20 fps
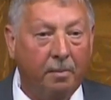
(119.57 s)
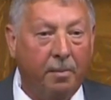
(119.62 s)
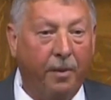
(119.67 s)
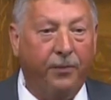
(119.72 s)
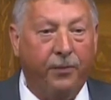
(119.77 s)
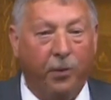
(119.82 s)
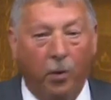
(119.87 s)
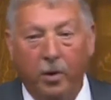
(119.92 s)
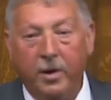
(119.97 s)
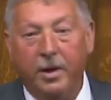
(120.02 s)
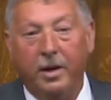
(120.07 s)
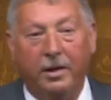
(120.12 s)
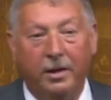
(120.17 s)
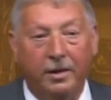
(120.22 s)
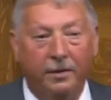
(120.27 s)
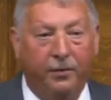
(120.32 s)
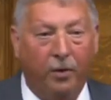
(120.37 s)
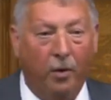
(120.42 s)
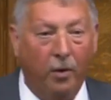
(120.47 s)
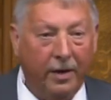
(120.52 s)
before you
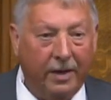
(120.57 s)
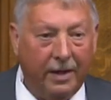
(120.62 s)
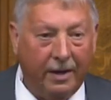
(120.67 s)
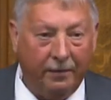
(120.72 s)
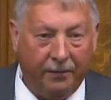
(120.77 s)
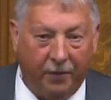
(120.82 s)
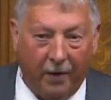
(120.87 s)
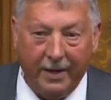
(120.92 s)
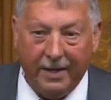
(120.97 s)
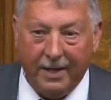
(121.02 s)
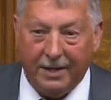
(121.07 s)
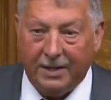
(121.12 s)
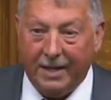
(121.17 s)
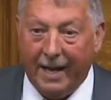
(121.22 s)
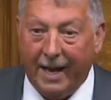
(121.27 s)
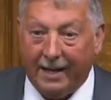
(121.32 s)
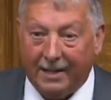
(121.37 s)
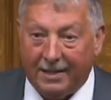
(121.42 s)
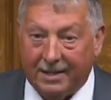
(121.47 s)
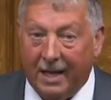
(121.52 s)
can avoid the
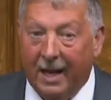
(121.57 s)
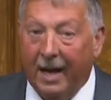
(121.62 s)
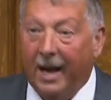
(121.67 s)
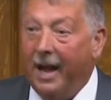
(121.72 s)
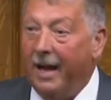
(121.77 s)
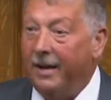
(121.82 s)
checks.